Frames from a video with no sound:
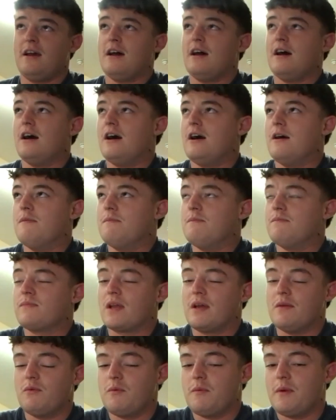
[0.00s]
and
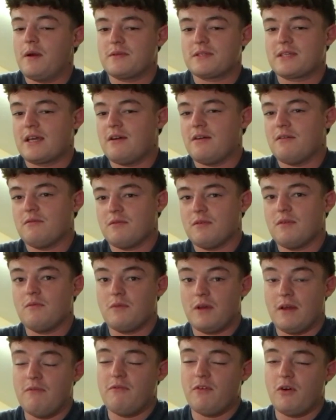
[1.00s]
we'll be able to get
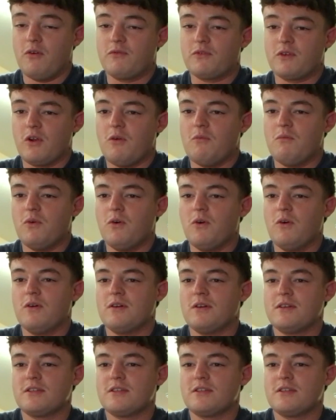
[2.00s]
involved a lot more.